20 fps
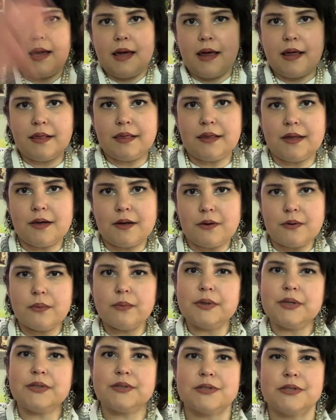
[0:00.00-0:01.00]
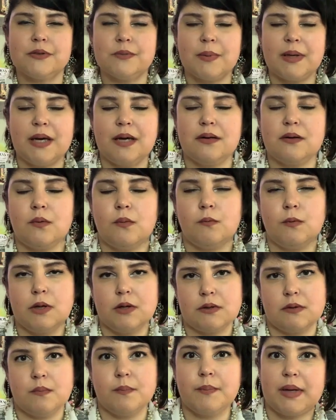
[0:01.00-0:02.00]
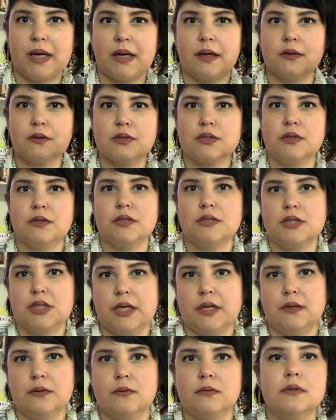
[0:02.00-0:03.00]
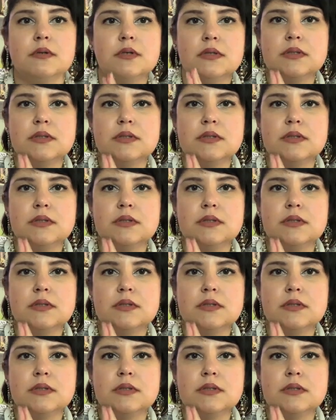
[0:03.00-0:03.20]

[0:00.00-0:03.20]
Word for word: Hello YouTube and welcome back to the channel.